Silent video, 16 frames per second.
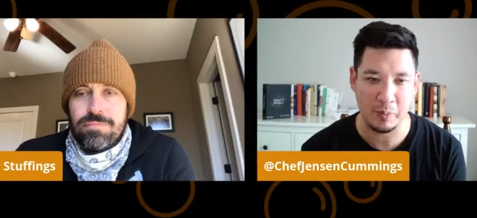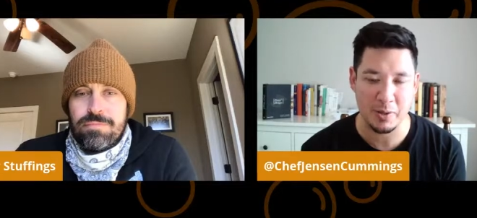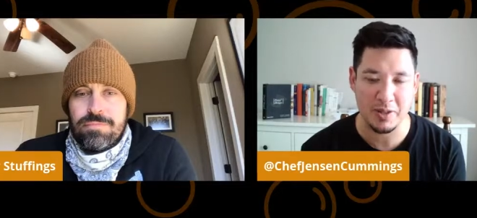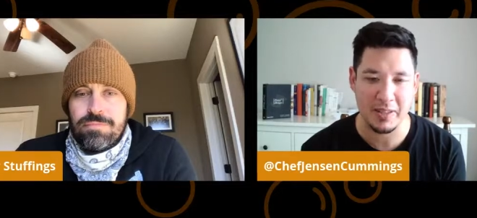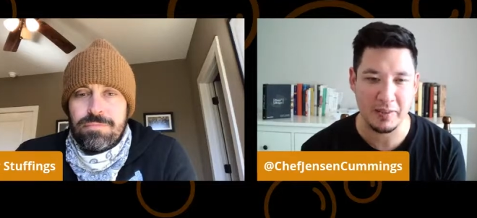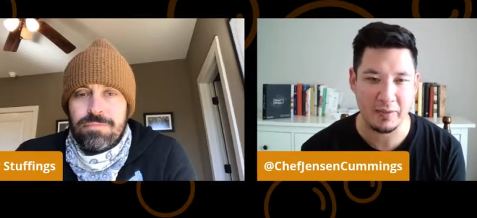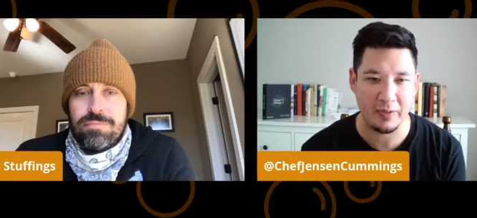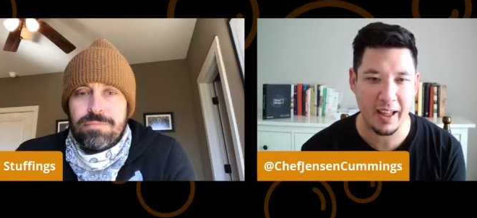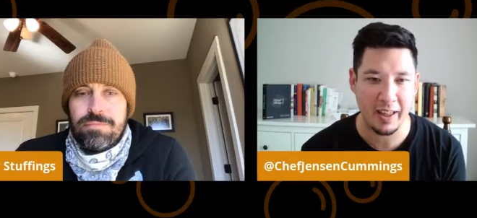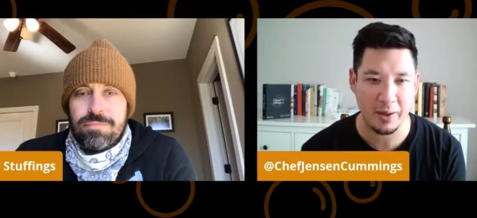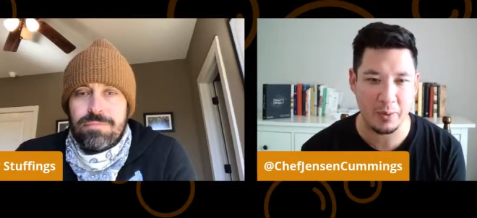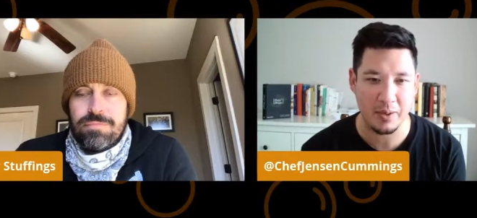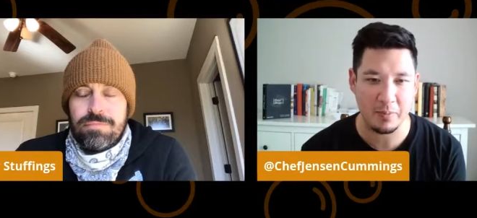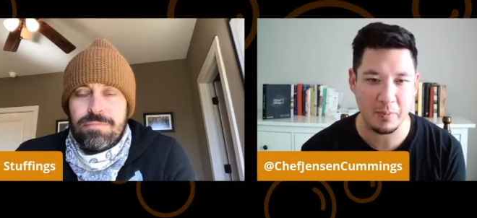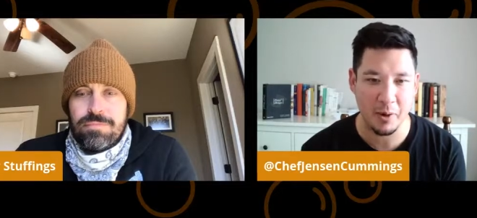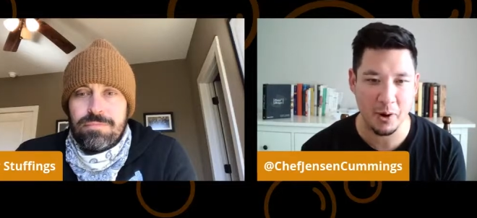Speaker 1: the perceived value
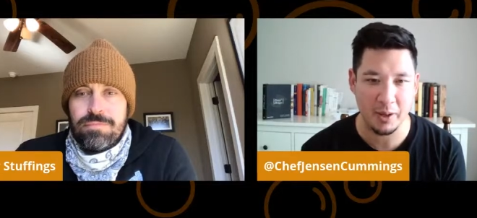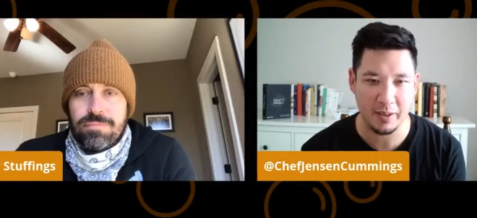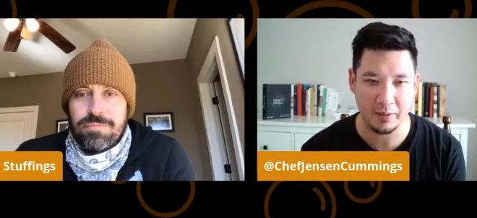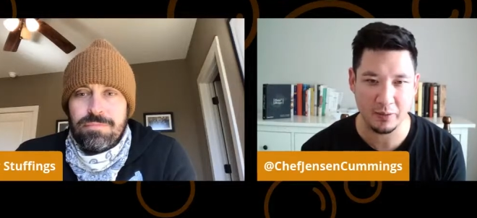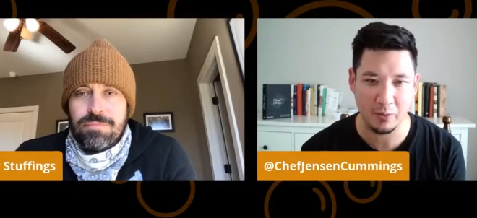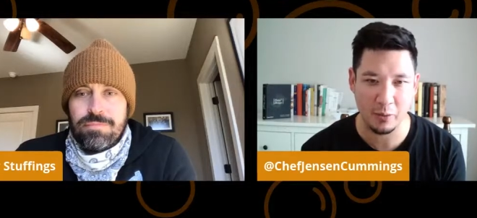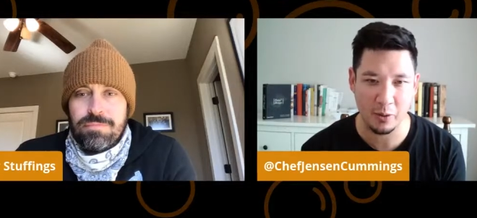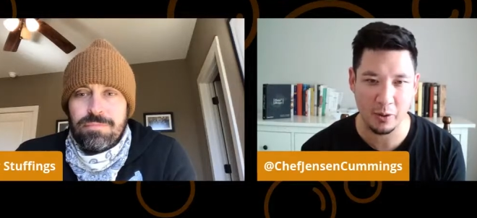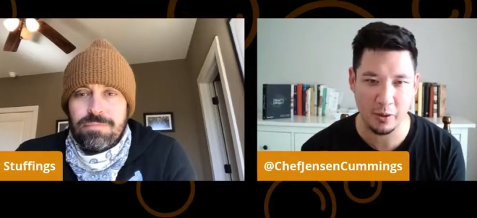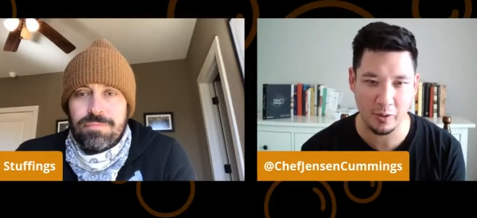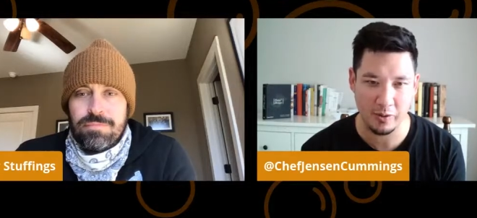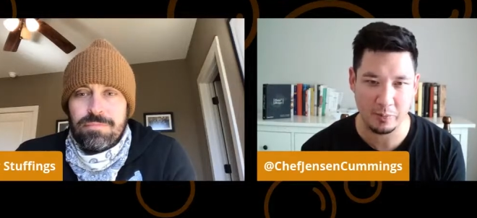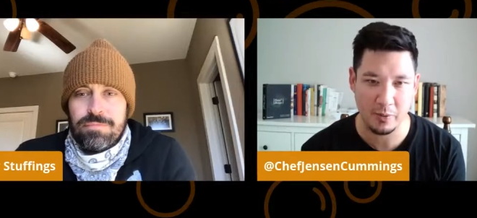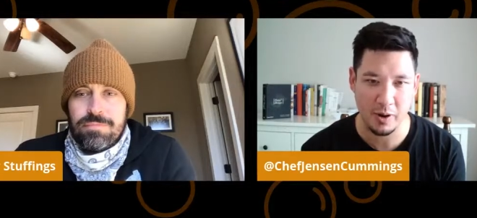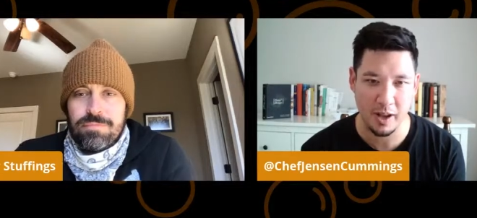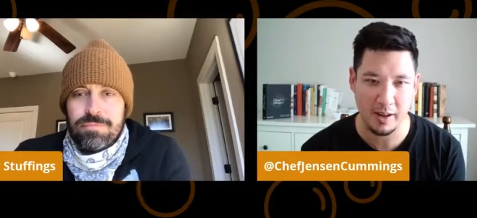in the market for
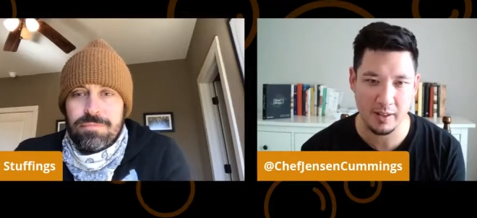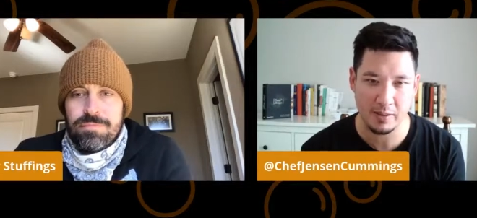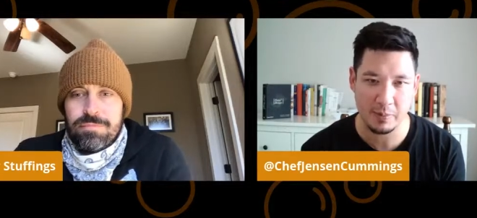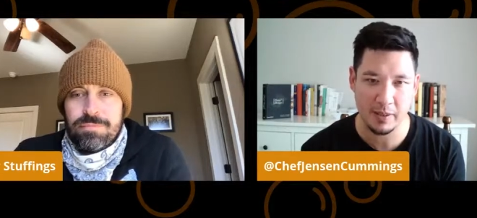those products,